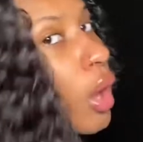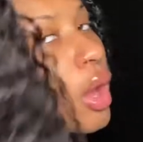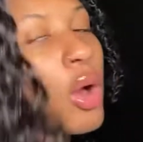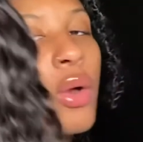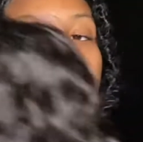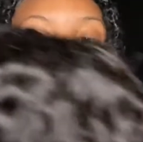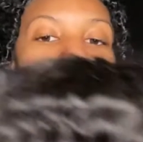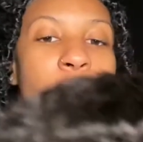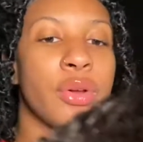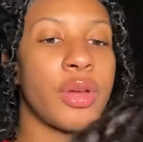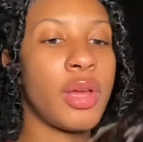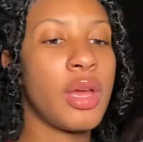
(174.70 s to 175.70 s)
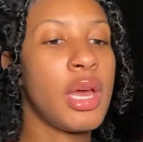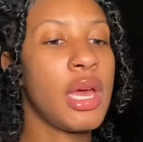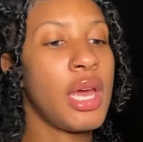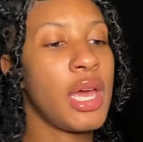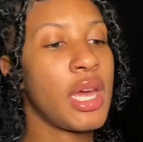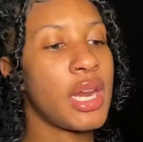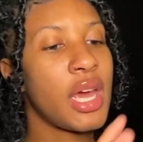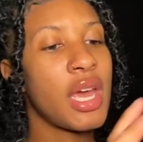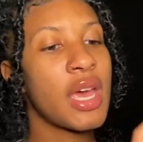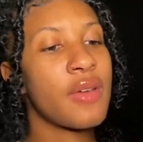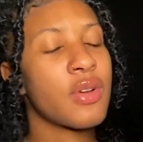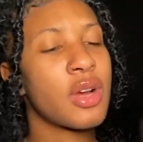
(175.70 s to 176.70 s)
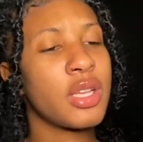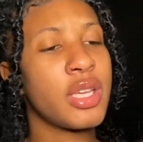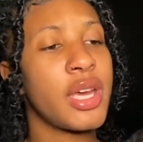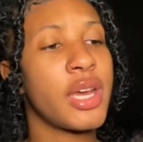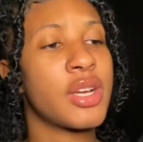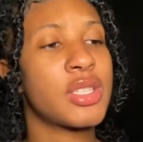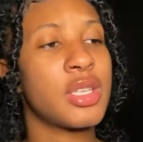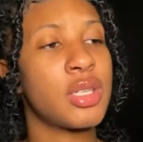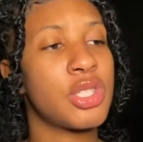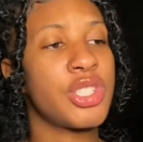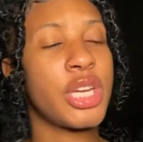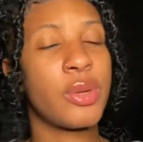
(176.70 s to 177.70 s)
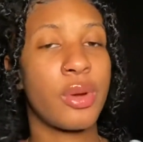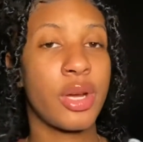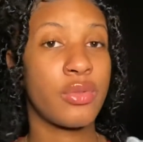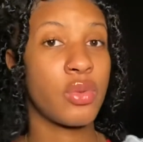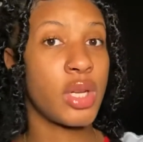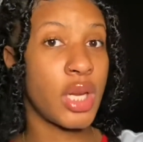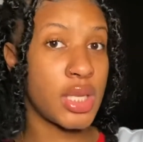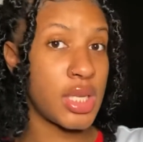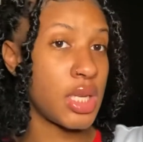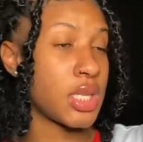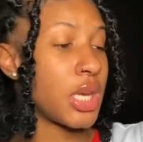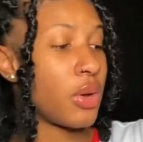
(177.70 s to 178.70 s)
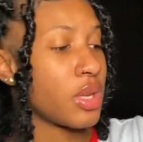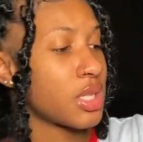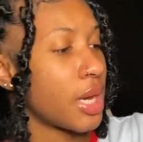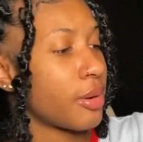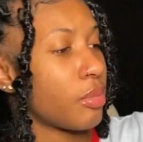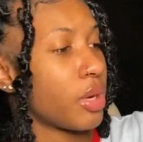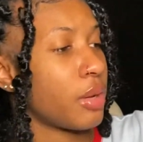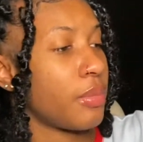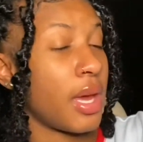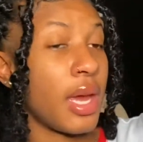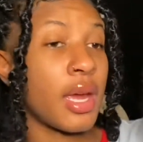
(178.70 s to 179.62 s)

Okay, period. And I have curly hair since January of 2019, so it's time to bring it back.